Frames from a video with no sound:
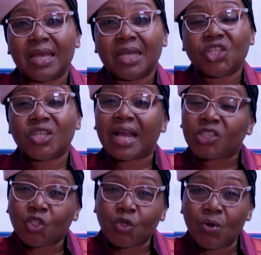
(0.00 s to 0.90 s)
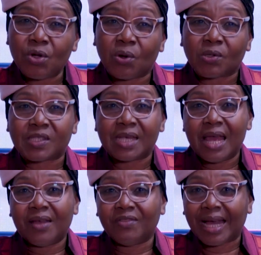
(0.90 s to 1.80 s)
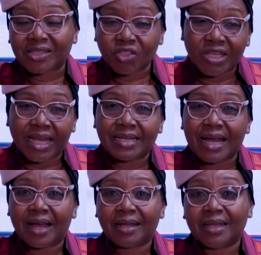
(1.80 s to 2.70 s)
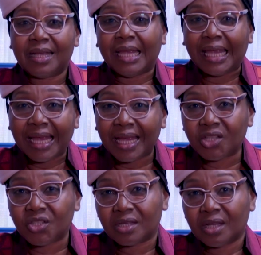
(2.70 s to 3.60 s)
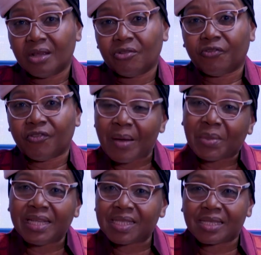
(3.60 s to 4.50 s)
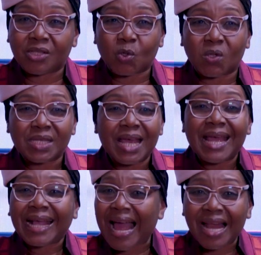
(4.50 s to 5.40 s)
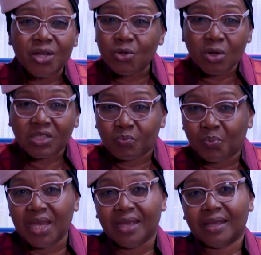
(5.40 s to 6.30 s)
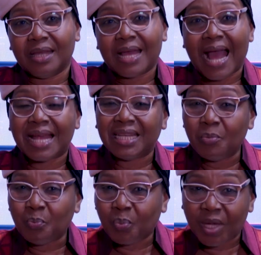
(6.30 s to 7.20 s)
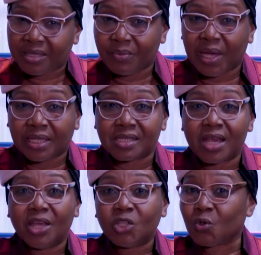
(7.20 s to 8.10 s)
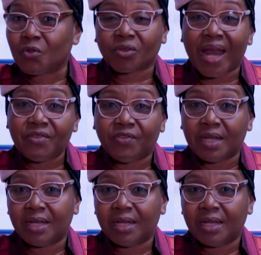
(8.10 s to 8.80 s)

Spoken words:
she has shown us that gender, age, family status cannot be an impediment to thriving